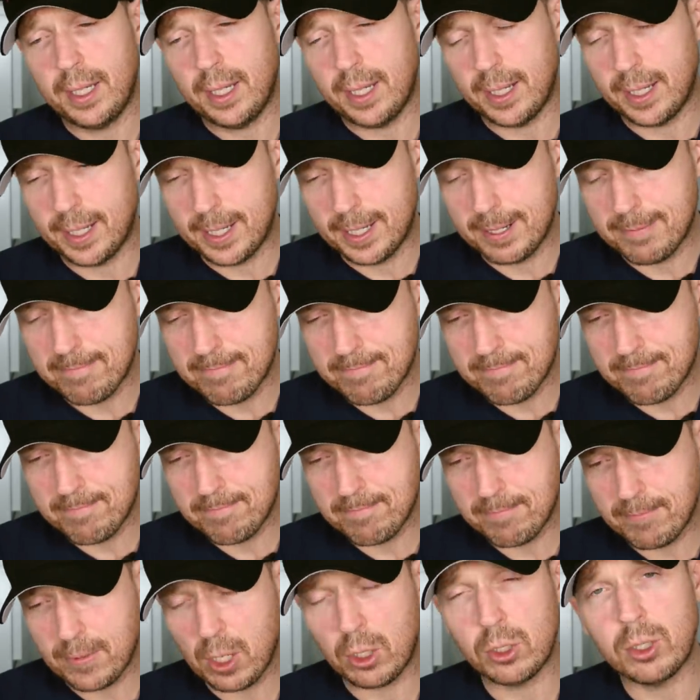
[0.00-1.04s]

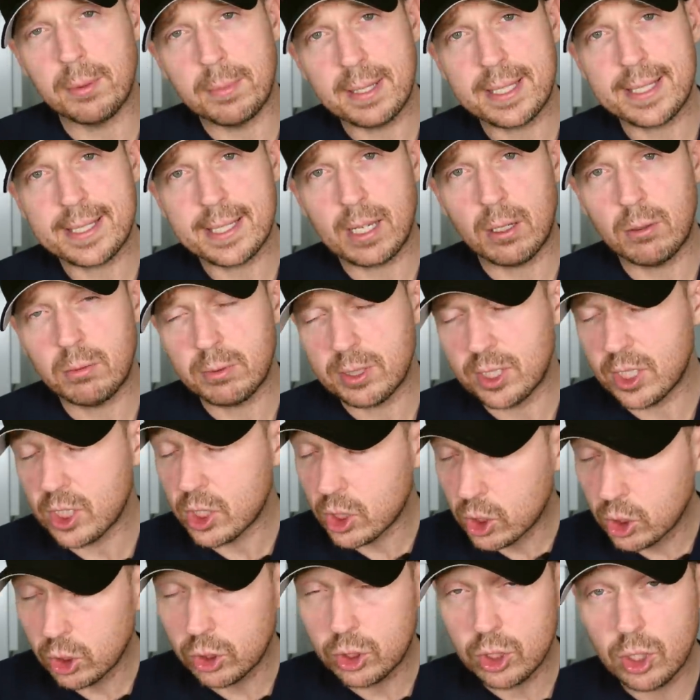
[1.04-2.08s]
um, on the midsole, which is
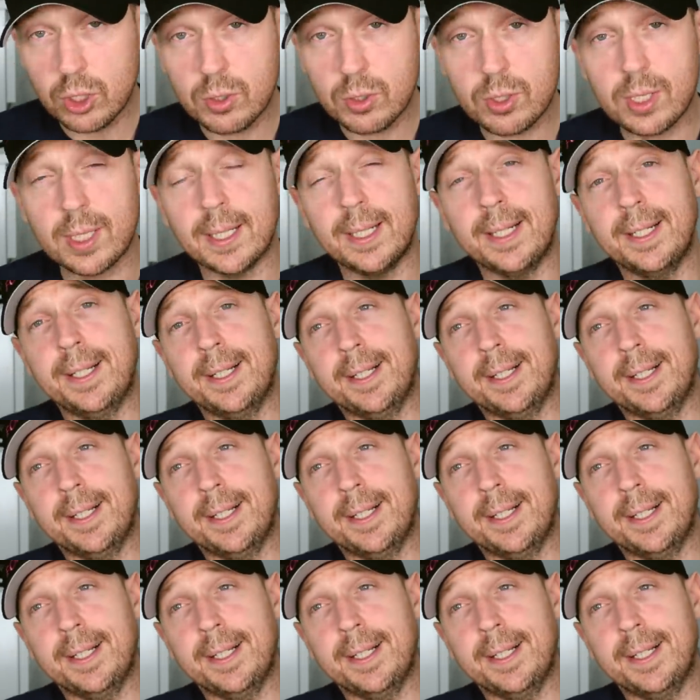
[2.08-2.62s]
good news.